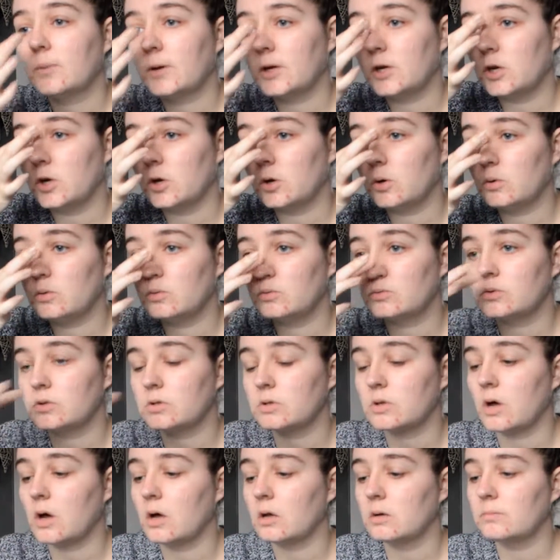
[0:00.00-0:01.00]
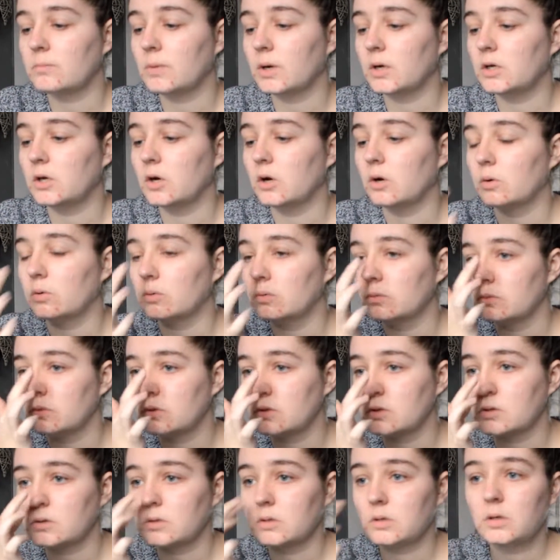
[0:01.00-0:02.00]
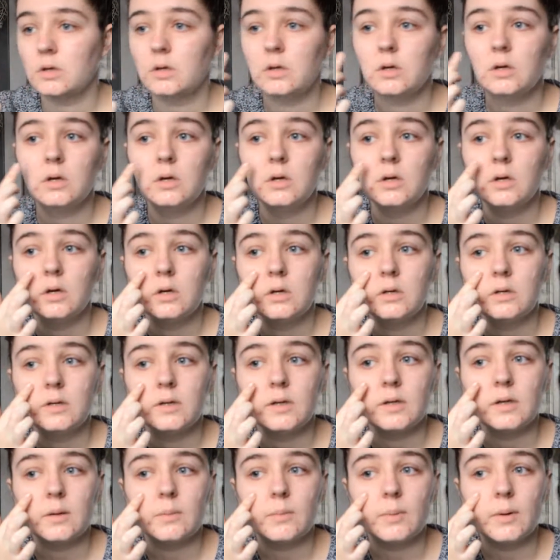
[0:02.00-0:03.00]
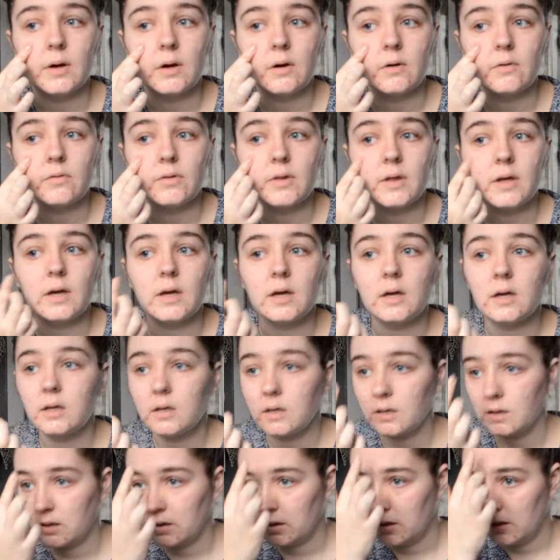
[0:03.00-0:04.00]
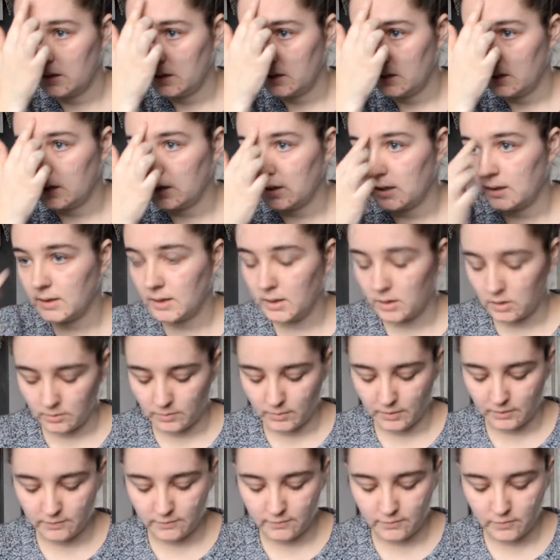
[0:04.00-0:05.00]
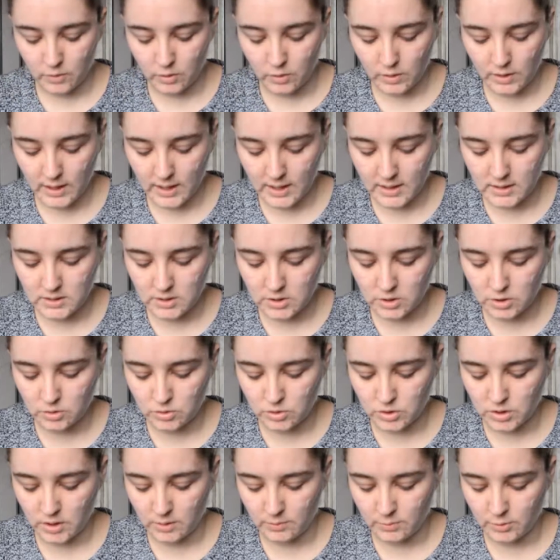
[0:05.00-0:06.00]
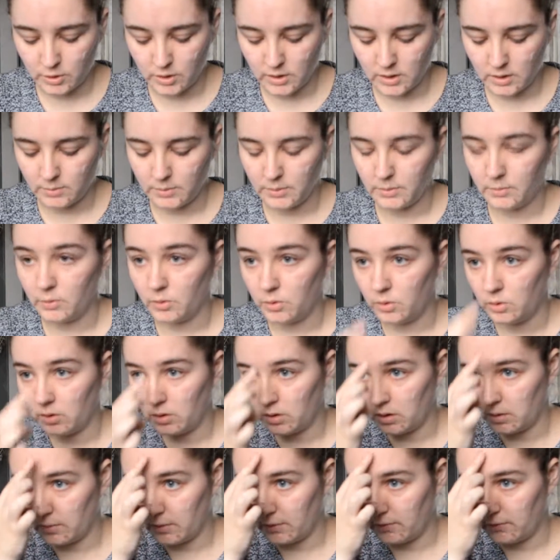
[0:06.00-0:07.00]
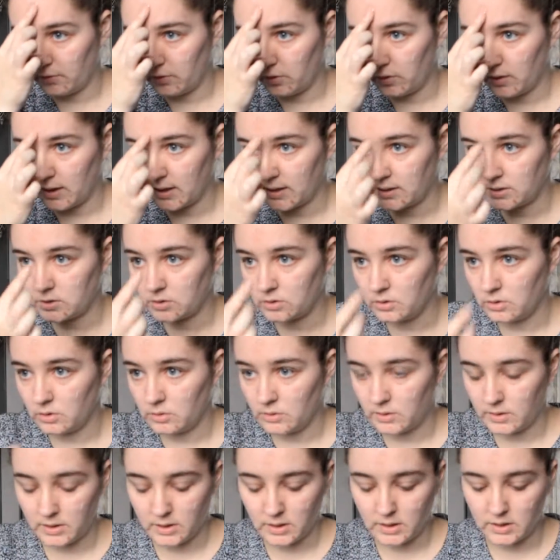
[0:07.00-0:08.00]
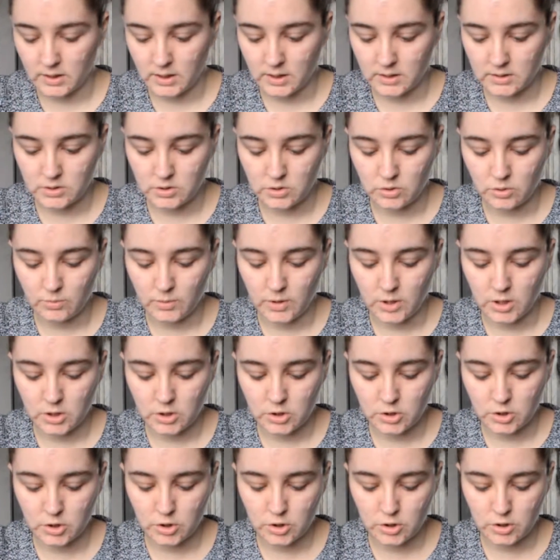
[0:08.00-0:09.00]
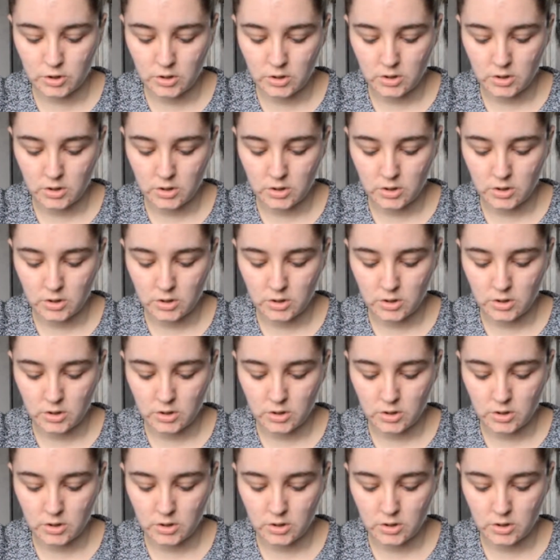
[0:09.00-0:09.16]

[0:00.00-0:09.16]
my nose, on my nose, take a bit off there, and then on my forehead. Usually I put a little bit more on my forehead, although I think that's too much.